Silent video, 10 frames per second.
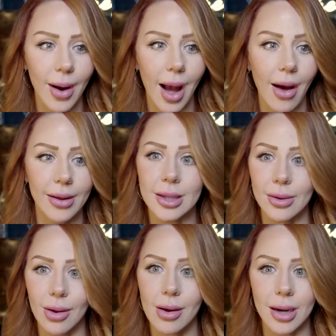Wow, that's a
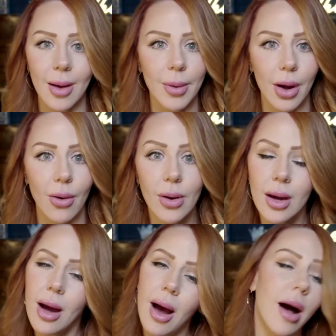long time ago.
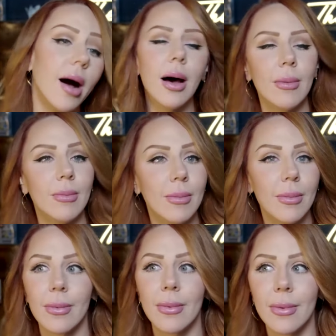Um,
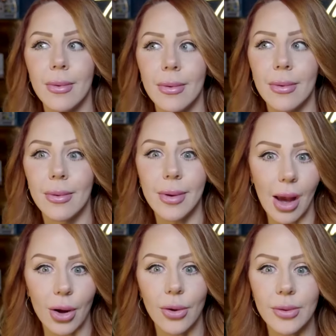
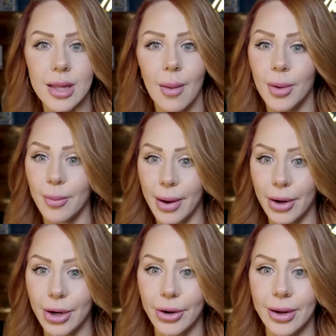yeah, go listen. I'm gonna
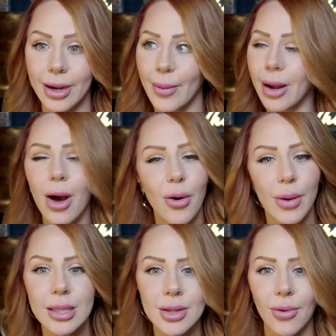marry her anyway. Oh,
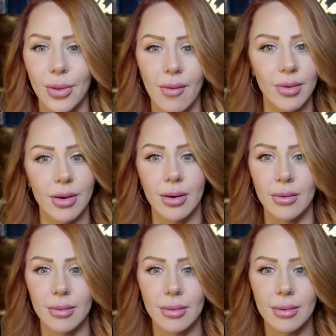he's still in love with you,
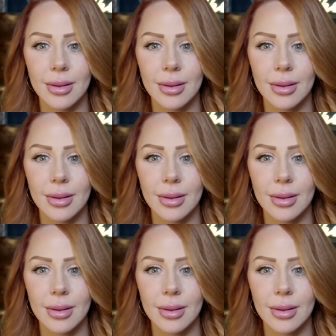dude.